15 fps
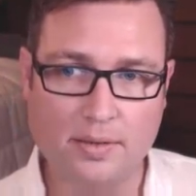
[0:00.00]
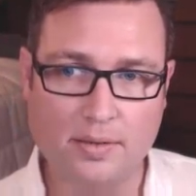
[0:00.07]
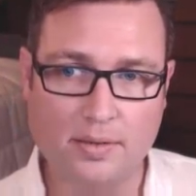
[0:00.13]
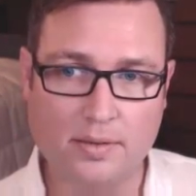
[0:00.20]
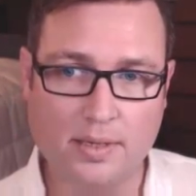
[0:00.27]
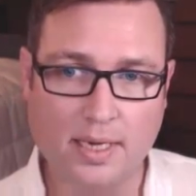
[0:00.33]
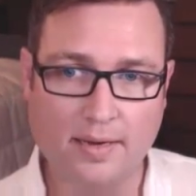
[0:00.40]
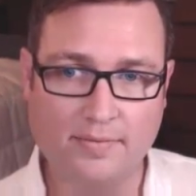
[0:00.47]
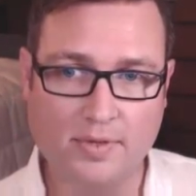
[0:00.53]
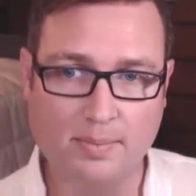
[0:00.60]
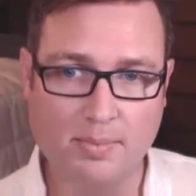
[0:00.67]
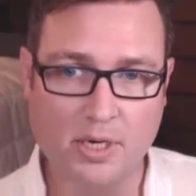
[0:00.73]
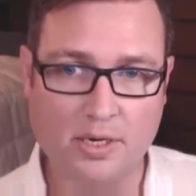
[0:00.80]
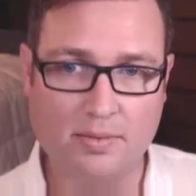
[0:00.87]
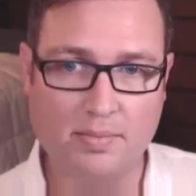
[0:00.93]
But
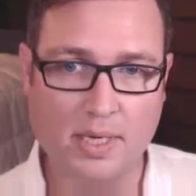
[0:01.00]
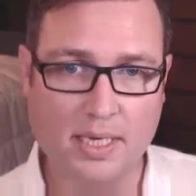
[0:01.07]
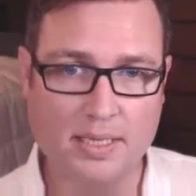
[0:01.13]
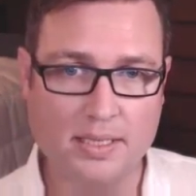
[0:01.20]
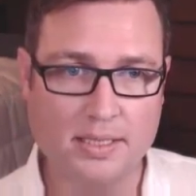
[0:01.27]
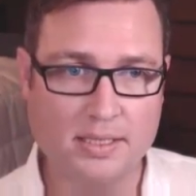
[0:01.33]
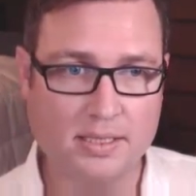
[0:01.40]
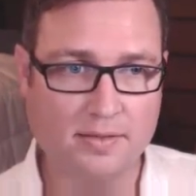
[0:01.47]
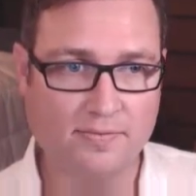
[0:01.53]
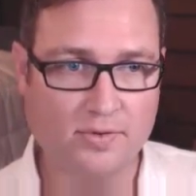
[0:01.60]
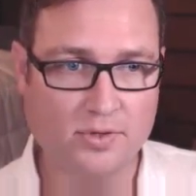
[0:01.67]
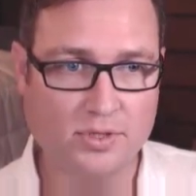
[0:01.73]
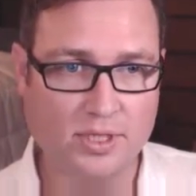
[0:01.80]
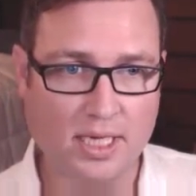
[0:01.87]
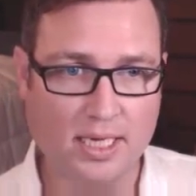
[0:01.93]
have to bear in mind, this
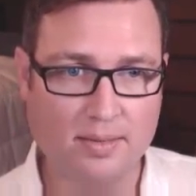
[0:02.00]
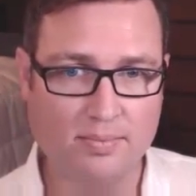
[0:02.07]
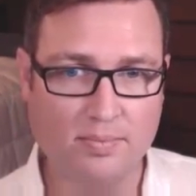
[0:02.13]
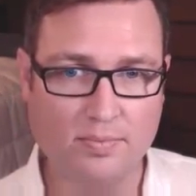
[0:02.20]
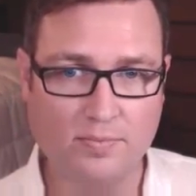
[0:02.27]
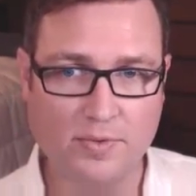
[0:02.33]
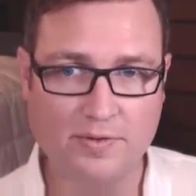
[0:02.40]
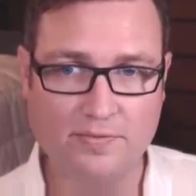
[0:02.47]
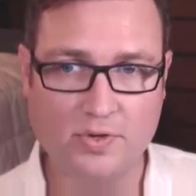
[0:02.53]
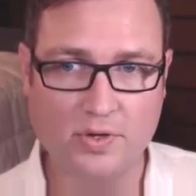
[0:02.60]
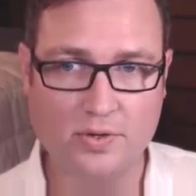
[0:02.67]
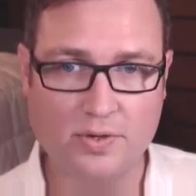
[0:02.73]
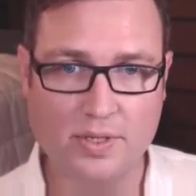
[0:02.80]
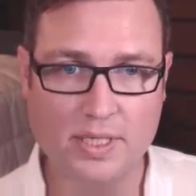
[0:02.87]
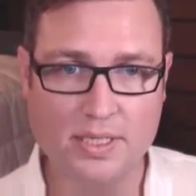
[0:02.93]
is the first time
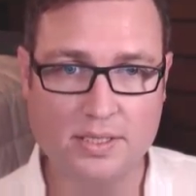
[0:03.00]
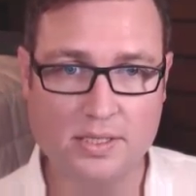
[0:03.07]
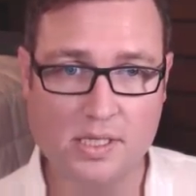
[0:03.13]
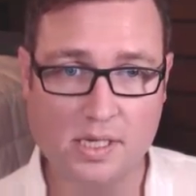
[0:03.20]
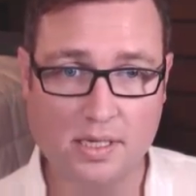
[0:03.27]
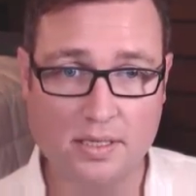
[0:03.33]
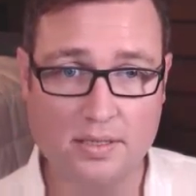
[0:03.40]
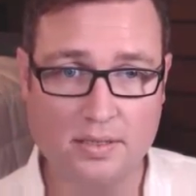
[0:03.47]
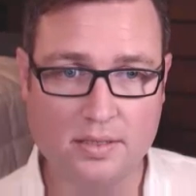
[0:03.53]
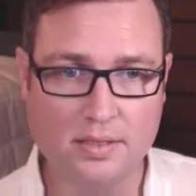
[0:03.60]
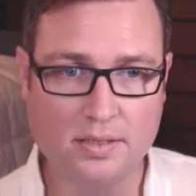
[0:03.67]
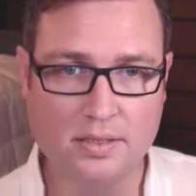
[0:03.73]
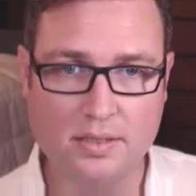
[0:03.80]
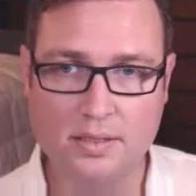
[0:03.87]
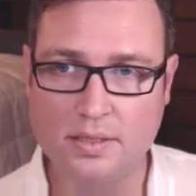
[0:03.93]
we've turned this
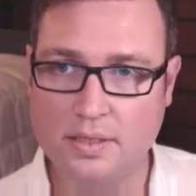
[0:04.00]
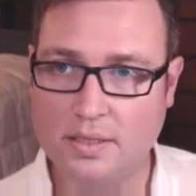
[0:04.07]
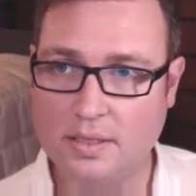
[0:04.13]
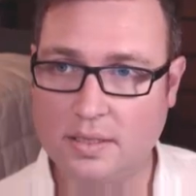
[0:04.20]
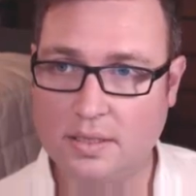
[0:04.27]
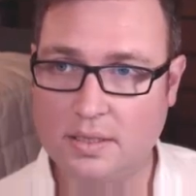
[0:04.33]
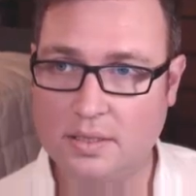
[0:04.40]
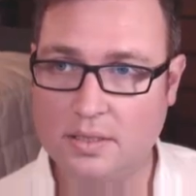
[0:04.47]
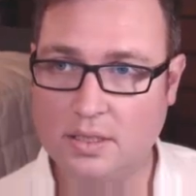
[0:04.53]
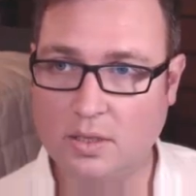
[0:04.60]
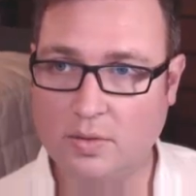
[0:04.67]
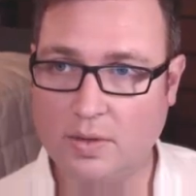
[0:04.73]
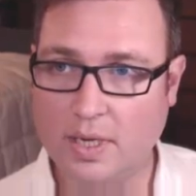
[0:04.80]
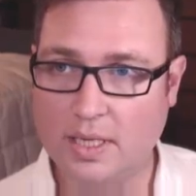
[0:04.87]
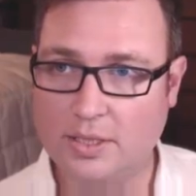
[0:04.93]
on,
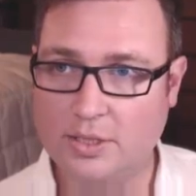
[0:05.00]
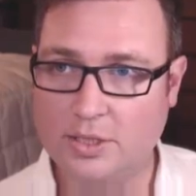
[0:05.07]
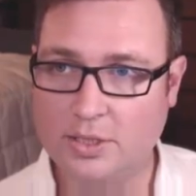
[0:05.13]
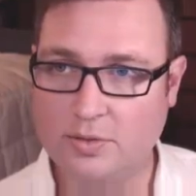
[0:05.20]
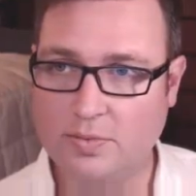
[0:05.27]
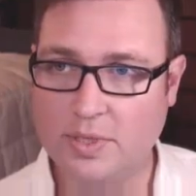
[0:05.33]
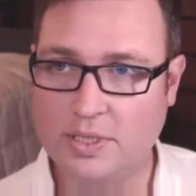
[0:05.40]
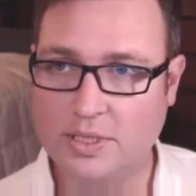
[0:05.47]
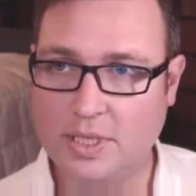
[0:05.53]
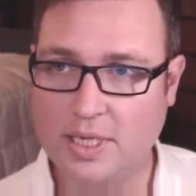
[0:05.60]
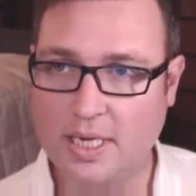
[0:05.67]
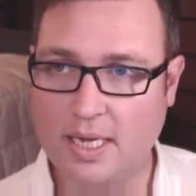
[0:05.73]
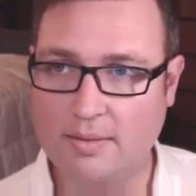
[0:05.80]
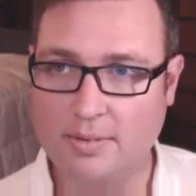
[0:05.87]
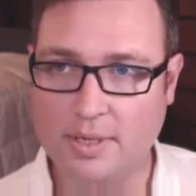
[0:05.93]
so we're not sure
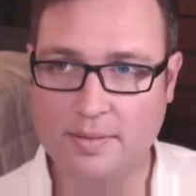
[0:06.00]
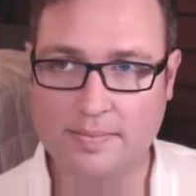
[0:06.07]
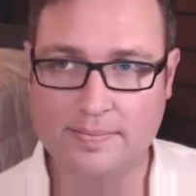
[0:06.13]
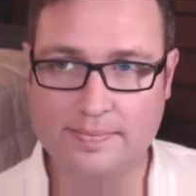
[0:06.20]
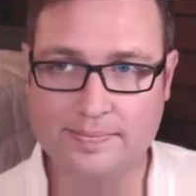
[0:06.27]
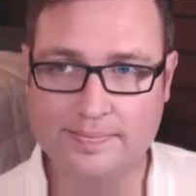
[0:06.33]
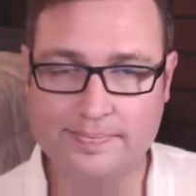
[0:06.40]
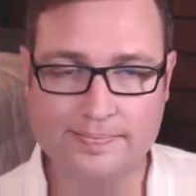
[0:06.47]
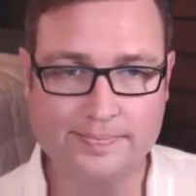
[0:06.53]
what's going to happen.